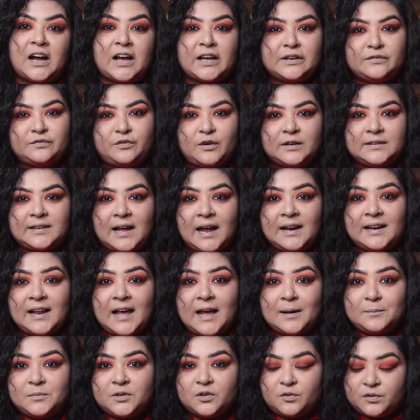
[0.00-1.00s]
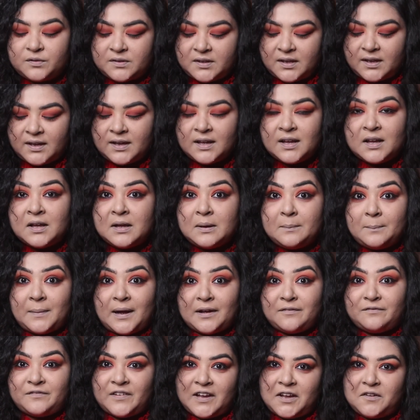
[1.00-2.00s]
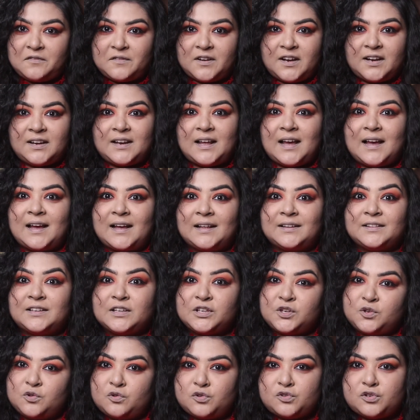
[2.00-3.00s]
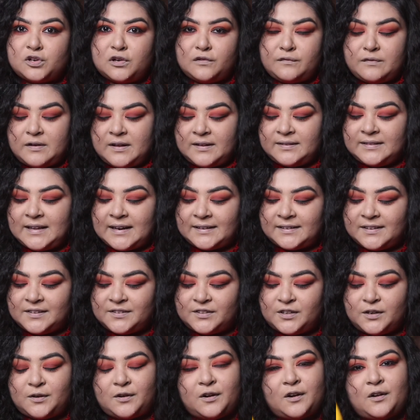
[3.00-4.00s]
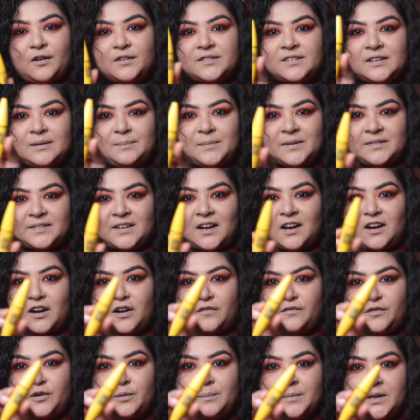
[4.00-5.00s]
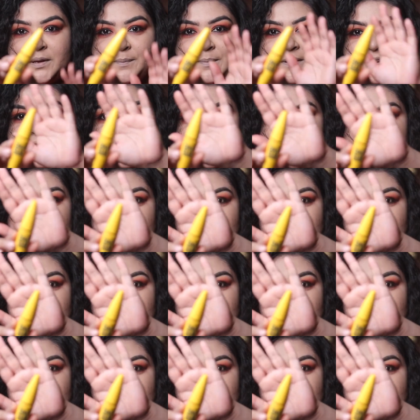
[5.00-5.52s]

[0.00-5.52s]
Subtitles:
and for that I'm using my favorite and the usual one, that is the Colossal Mascara from Maybelline.